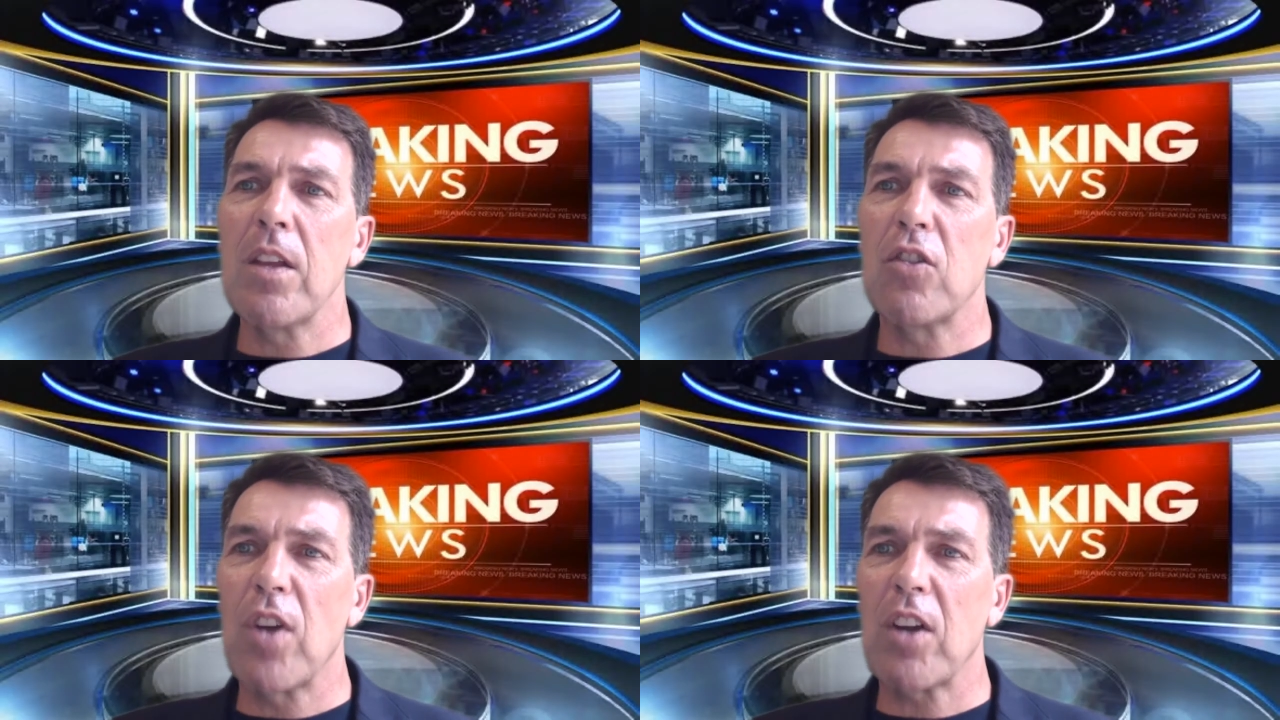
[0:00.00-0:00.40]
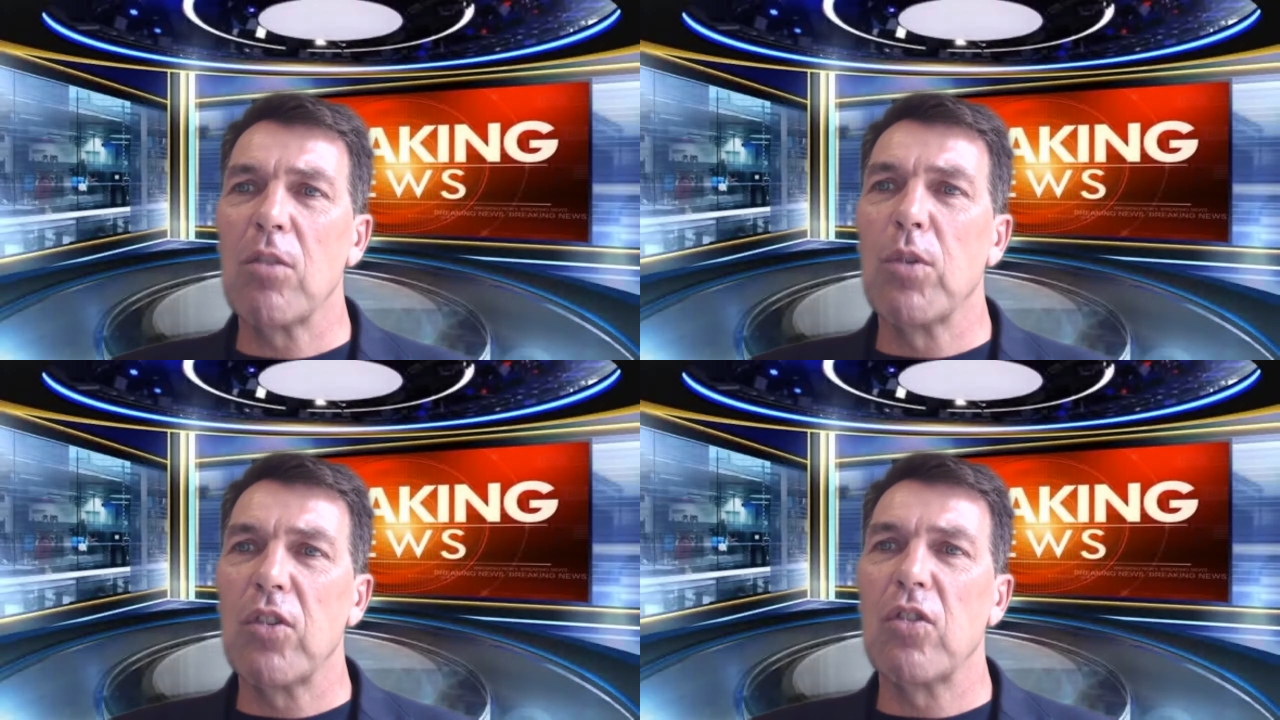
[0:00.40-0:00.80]
The
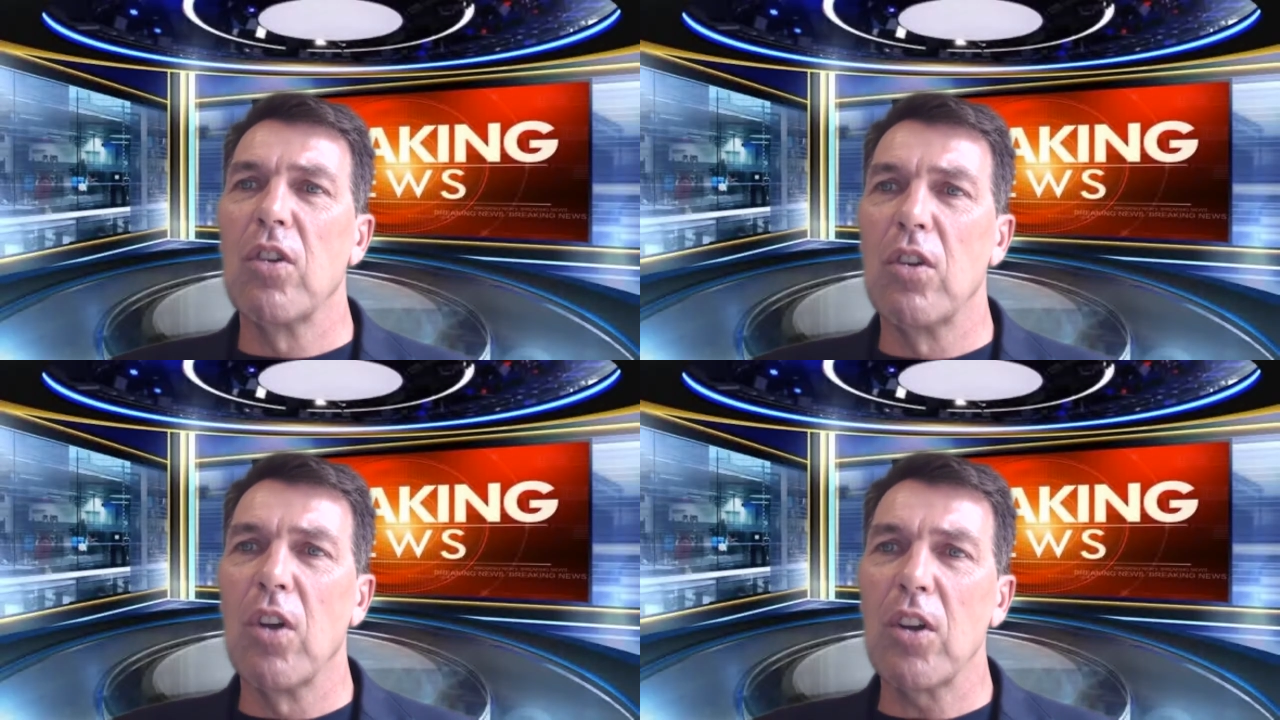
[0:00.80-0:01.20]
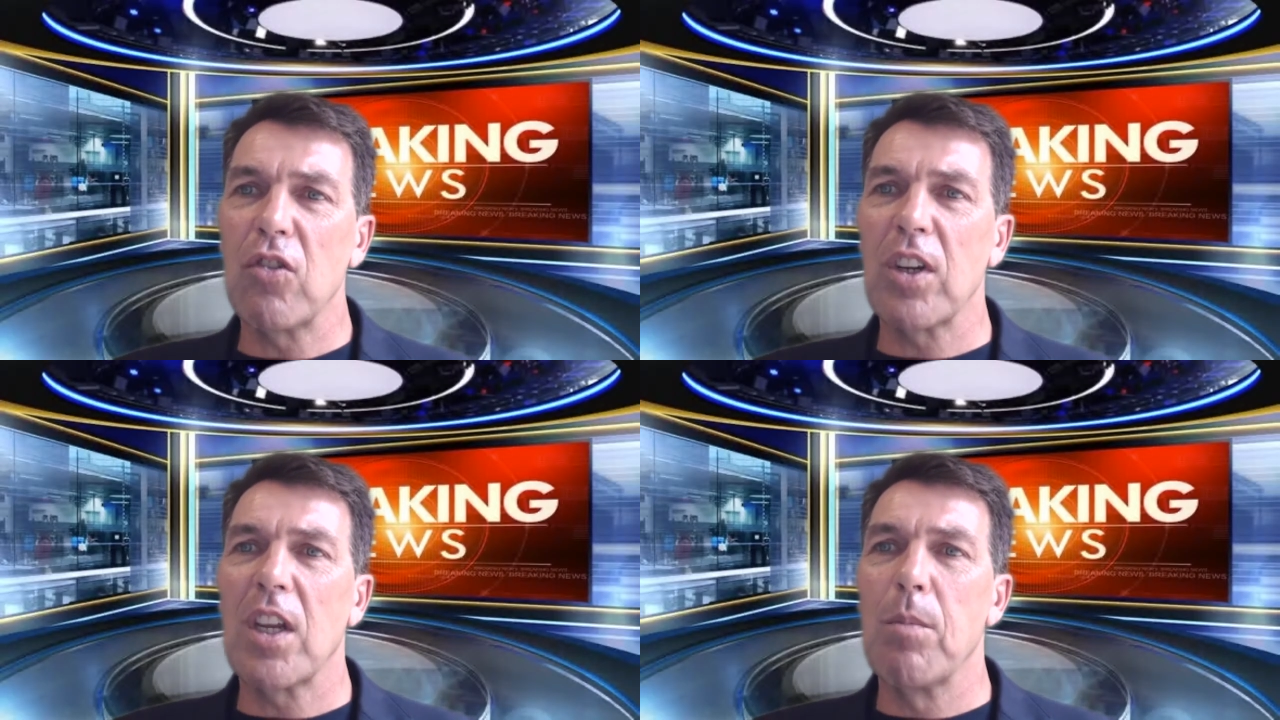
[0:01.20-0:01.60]
instruction was not
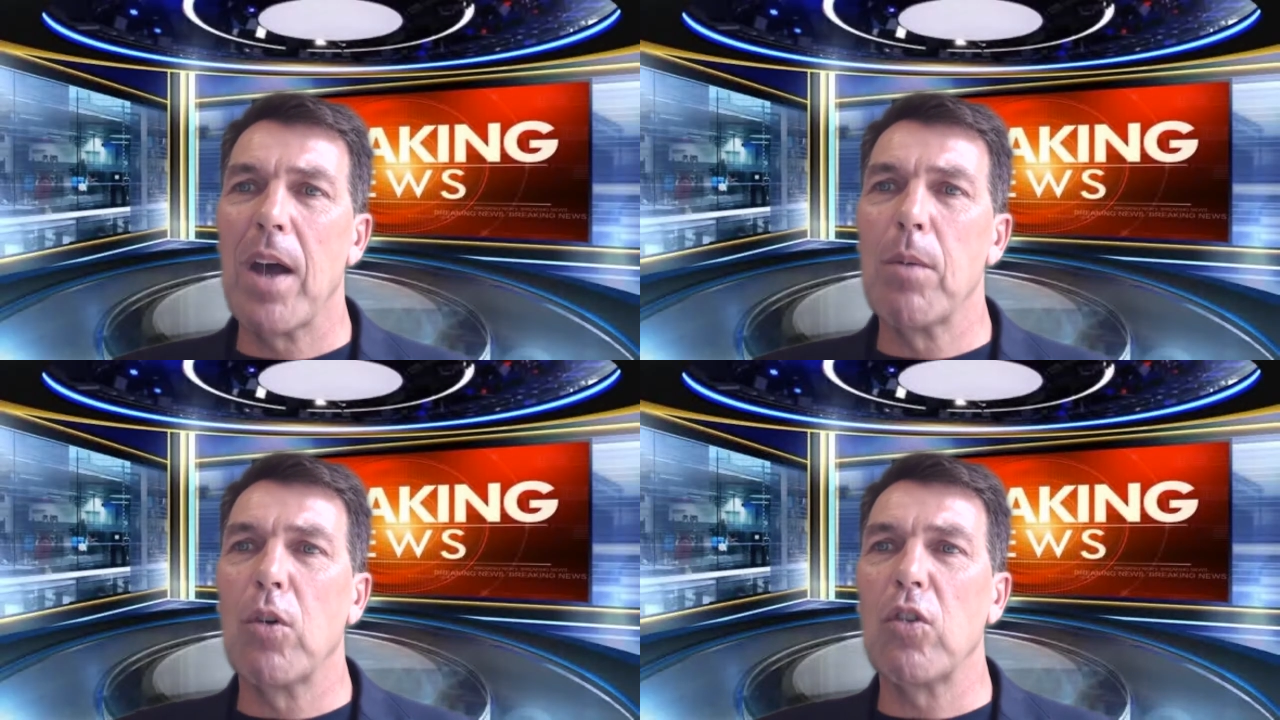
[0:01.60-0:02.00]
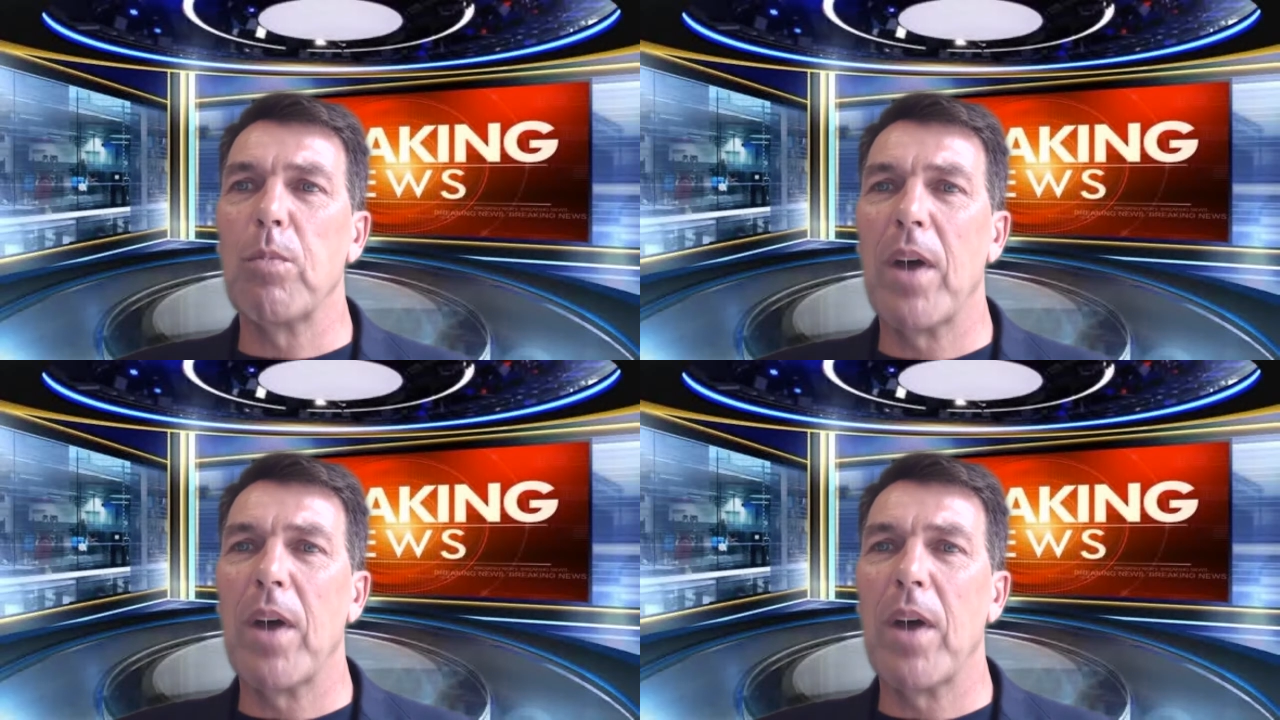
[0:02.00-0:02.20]
drinking bubbles,